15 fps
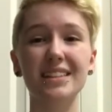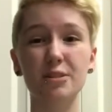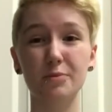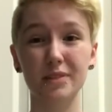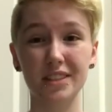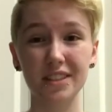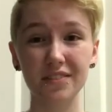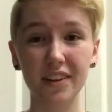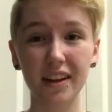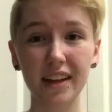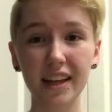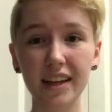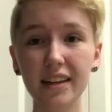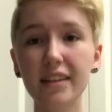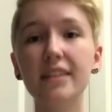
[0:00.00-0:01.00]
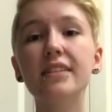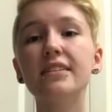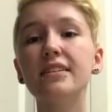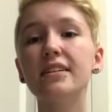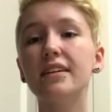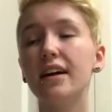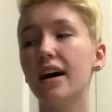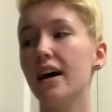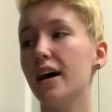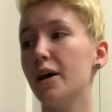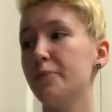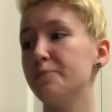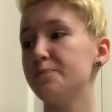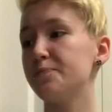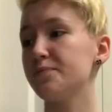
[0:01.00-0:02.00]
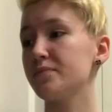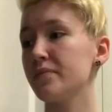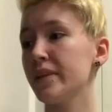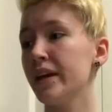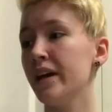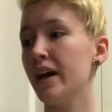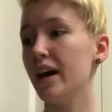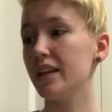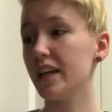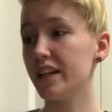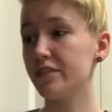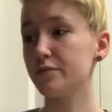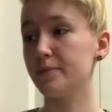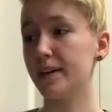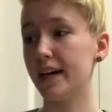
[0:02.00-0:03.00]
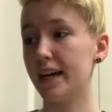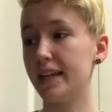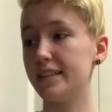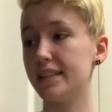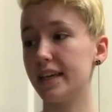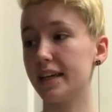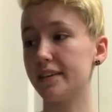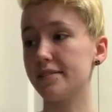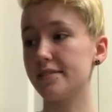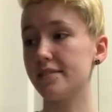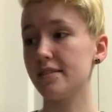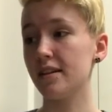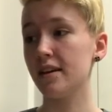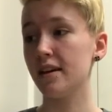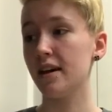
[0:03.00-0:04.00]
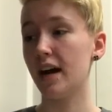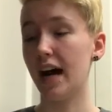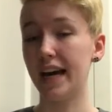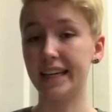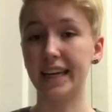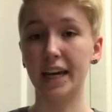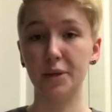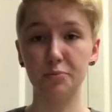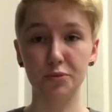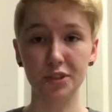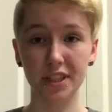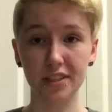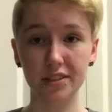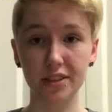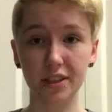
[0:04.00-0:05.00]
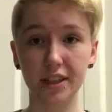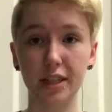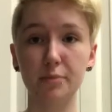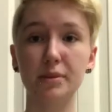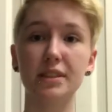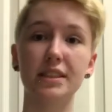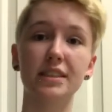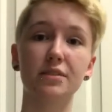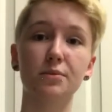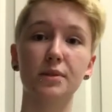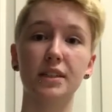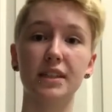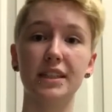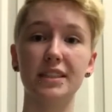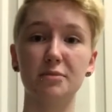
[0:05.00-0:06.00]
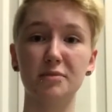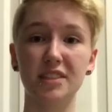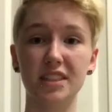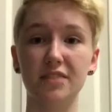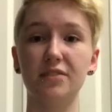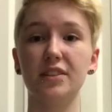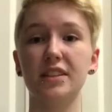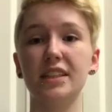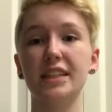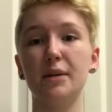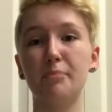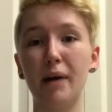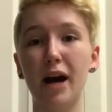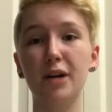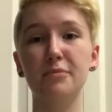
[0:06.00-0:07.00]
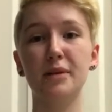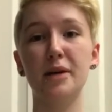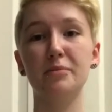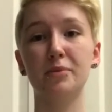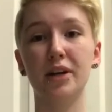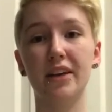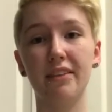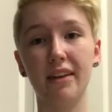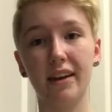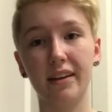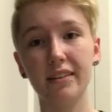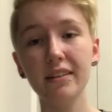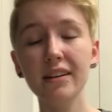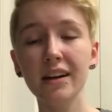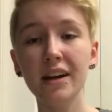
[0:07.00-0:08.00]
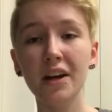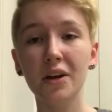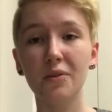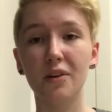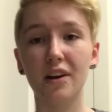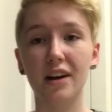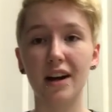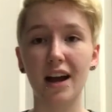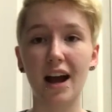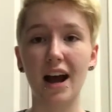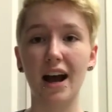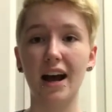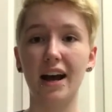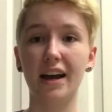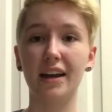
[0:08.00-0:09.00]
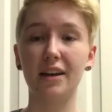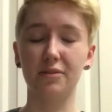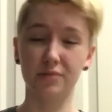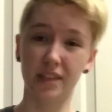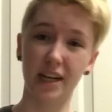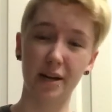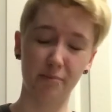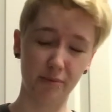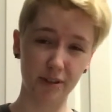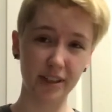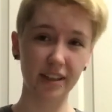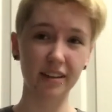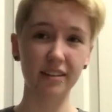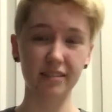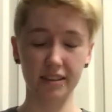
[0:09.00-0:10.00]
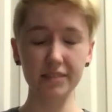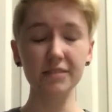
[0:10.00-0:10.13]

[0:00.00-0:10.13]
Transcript: Specifically, a lot of my tics I can't breathe during, but this one is specifically about my breathing, where when I breathe